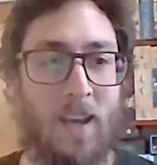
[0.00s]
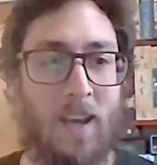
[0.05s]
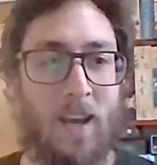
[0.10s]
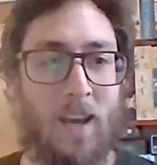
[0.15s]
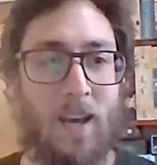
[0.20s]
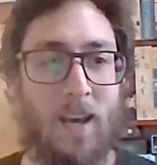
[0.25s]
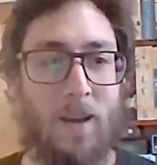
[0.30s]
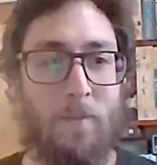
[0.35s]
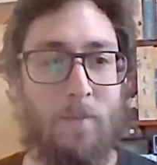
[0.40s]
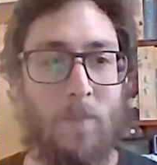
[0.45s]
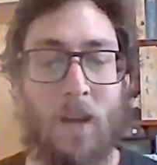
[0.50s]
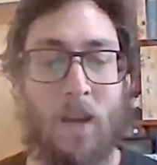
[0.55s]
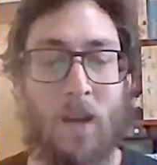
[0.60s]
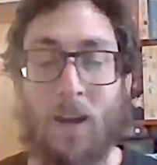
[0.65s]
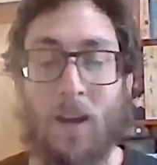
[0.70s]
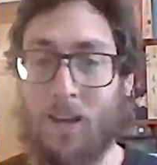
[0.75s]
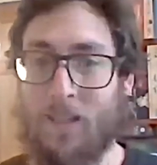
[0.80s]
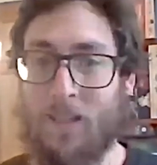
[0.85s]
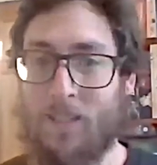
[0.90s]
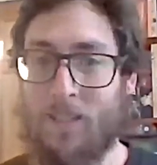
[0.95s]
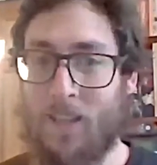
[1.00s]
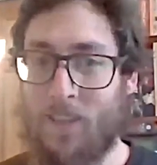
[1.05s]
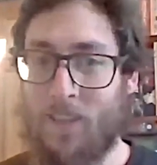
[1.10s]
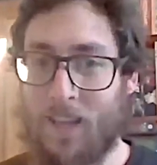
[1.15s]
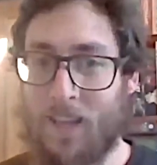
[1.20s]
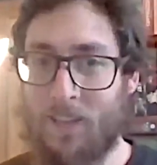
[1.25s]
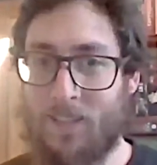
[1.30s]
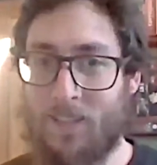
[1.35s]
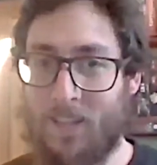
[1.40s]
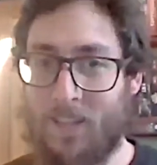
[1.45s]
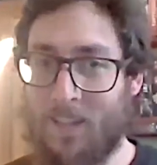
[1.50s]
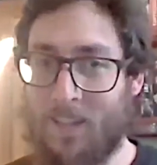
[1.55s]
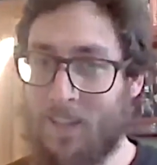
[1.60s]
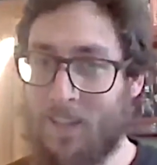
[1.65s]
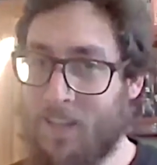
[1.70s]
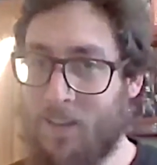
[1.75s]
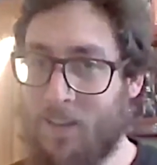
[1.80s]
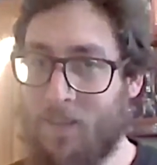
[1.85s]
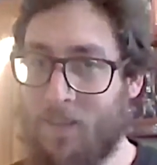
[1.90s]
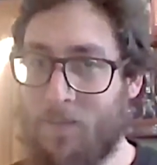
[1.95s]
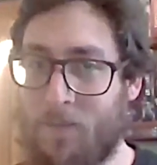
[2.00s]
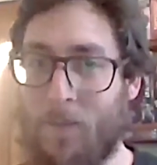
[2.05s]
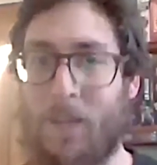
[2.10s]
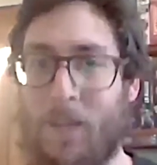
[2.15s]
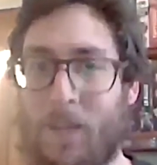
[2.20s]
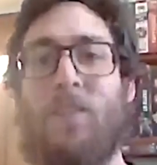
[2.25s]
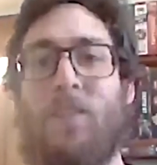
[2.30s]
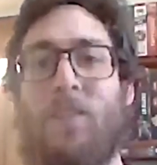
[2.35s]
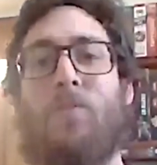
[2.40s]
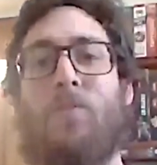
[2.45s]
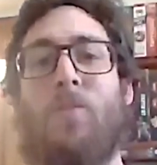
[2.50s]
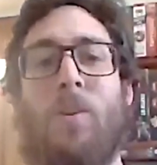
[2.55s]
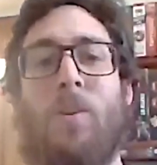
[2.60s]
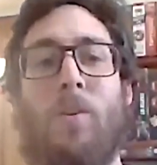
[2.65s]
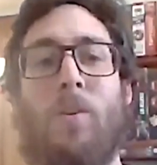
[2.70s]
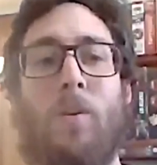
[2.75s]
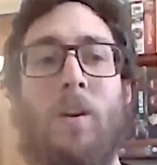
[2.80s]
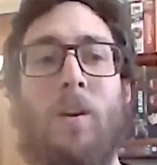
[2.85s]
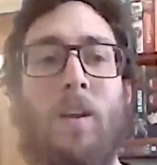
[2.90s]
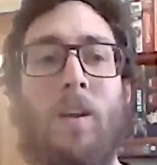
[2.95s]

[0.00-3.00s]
I'd like to say thanks to Duncan for my intro.